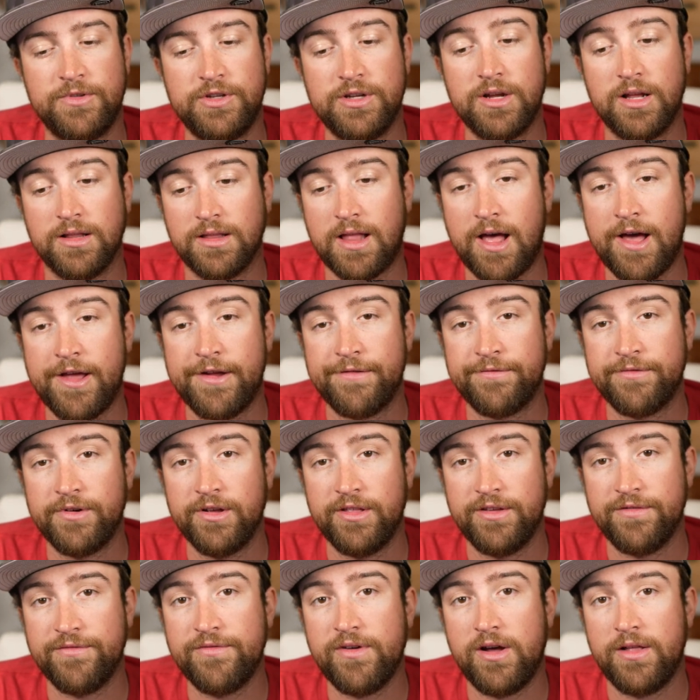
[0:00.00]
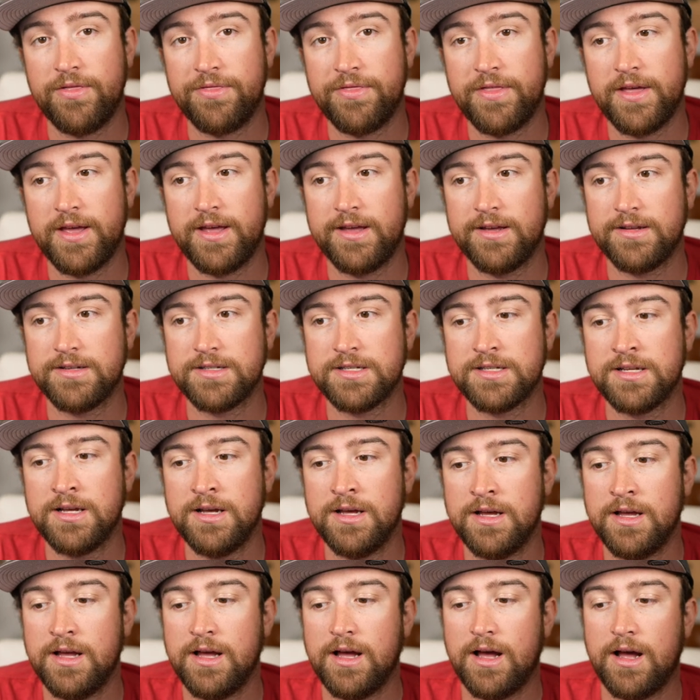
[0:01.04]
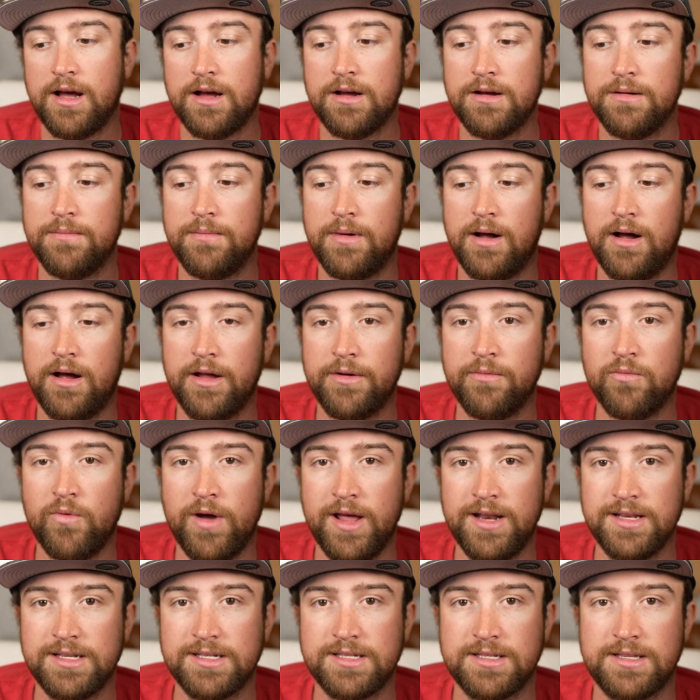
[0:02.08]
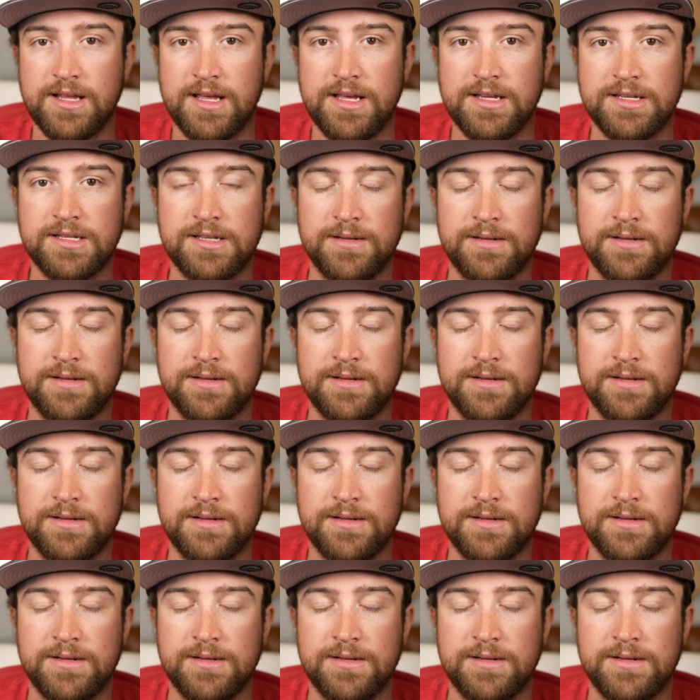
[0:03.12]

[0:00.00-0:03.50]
a lot of really fun things on Wednesdays.